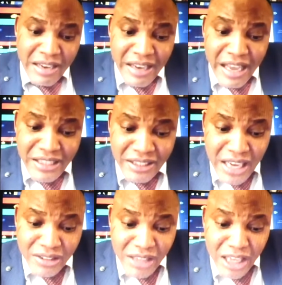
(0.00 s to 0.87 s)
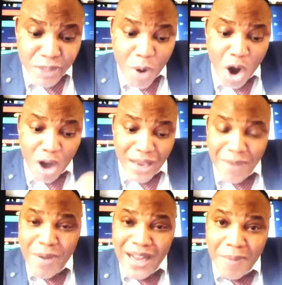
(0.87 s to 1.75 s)
This boy,
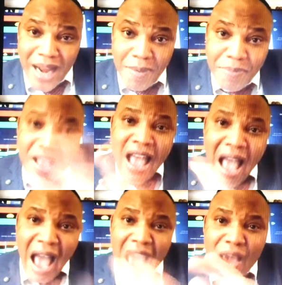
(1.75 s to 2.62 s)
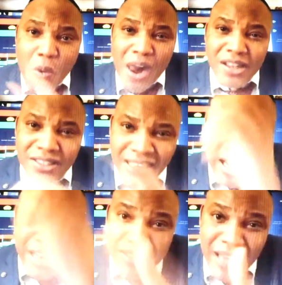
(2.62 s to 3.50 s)
I will set
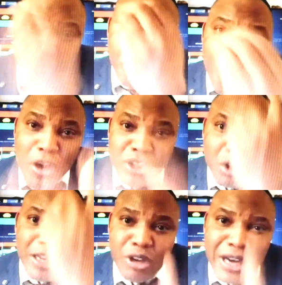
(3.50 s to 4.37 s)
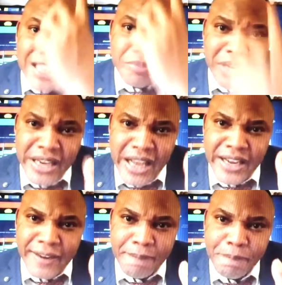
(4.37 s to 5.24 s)
an example with you that others may
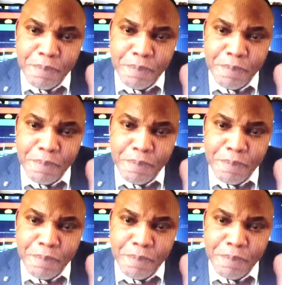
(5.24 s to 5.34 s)
learn.